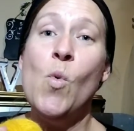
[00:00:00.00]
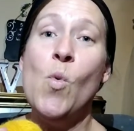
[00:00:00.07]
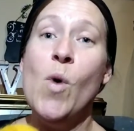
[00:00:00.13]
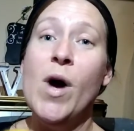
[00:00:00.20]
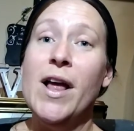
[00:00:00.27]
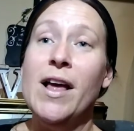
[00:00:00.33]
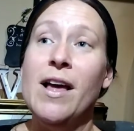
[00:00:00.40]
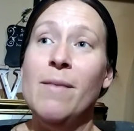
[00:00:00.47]

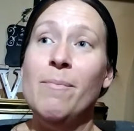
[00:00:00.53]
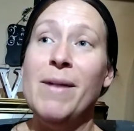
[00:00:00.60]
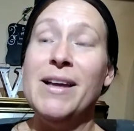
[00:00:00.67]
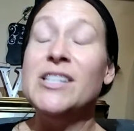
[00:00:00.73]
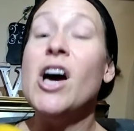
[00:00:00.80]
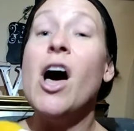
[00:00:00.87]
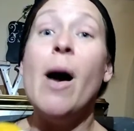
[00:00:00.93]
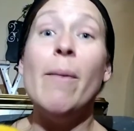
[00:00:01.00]
what
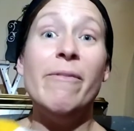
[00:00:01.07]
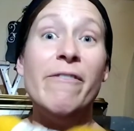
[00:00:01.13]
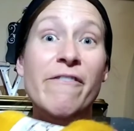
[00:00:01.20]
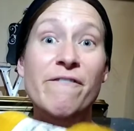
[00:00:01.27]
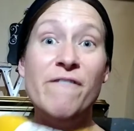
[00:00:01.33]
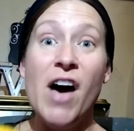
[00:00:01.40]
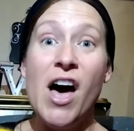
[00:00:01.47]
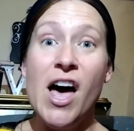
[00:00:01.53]
my top
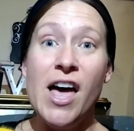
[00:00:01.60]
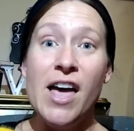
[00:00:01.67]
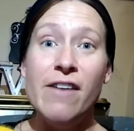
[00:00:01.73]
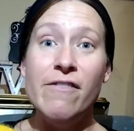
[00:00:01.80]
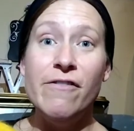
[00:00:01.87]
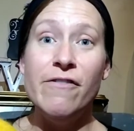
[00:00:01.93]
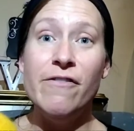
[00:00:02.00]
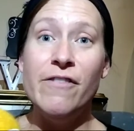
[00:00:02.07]

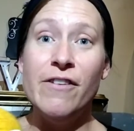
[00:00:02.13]
five